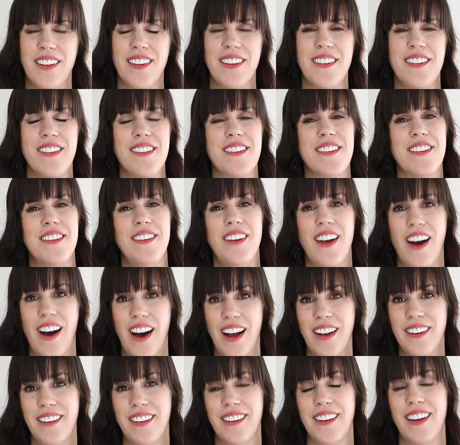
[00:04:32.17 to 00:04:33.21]
this is
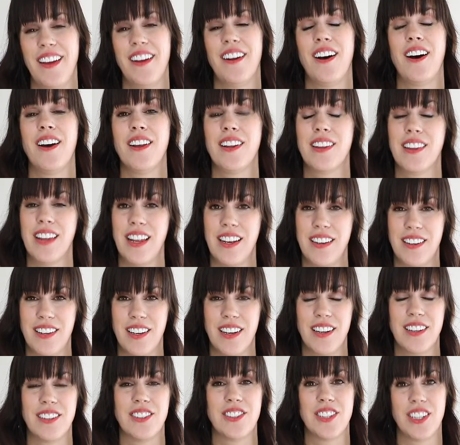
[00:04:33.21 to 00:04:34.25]
not an
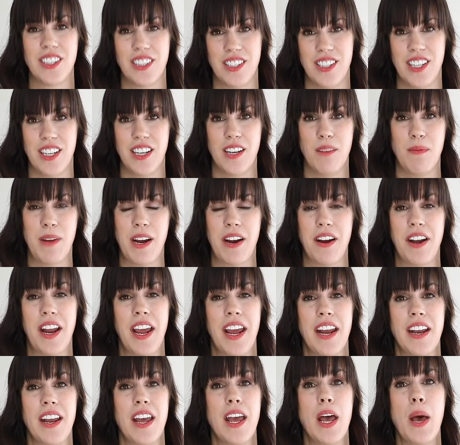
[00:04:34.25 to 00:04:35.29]
authentic jerk chicken
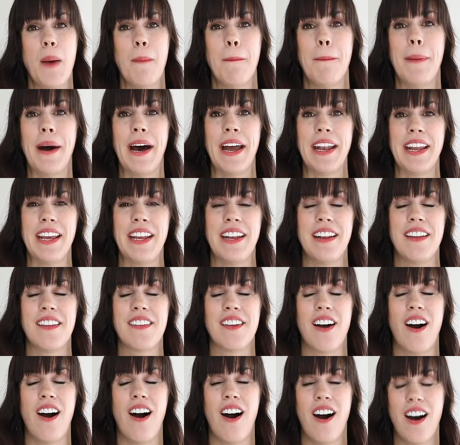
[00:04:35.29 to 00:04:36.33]
marinade, but it is
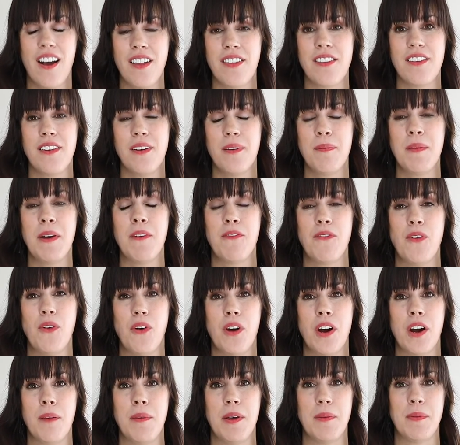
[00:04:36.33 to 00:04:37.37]
awesome
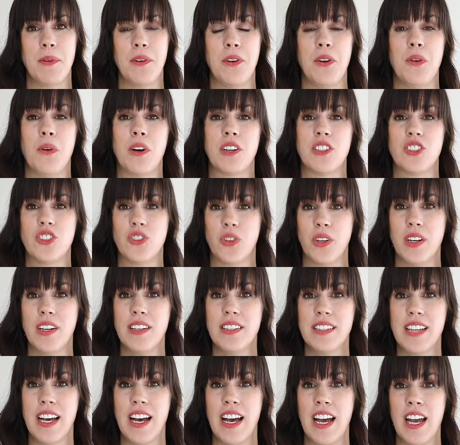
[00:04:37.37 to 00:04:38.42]
for people who are short on
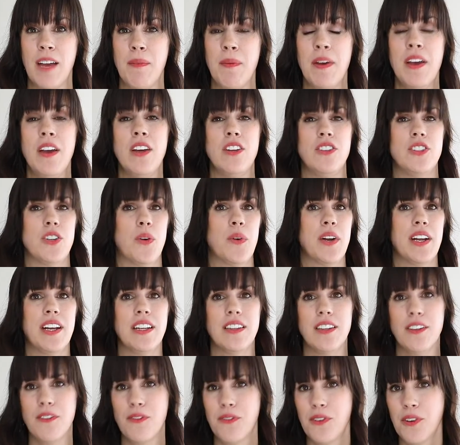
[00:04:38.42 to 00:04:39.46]
time, don't want to
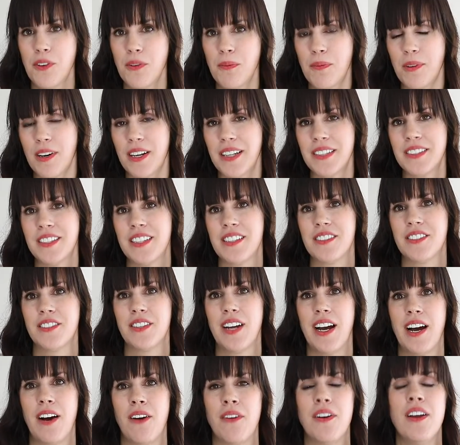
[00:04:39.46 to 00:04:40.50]
get the food processor
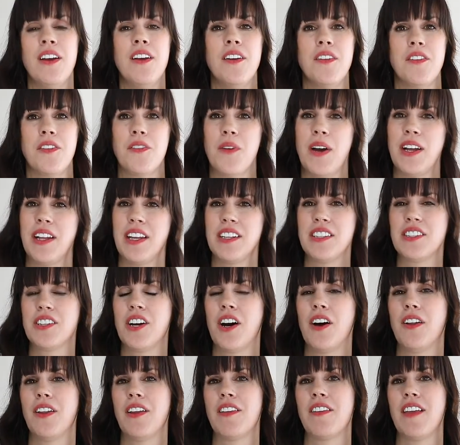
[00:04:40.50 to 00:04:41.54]
out, so I like to
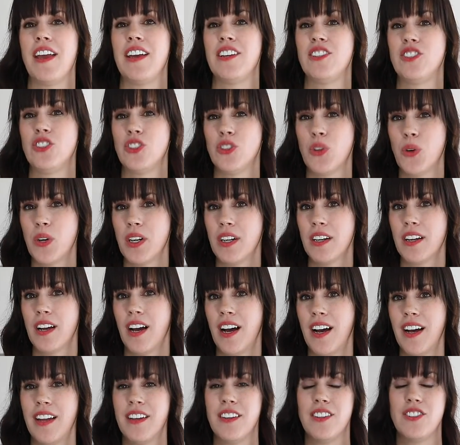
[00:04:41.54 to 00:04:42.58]
call this a
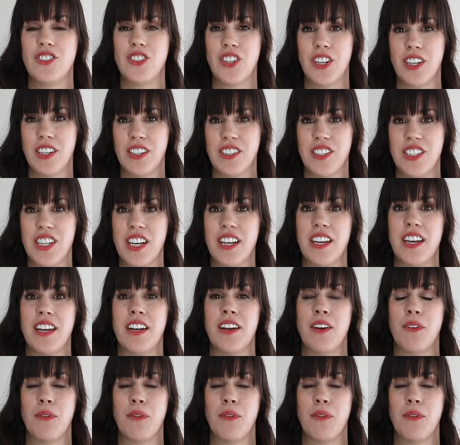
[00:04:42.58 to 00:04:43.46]
shortcut jerk chicken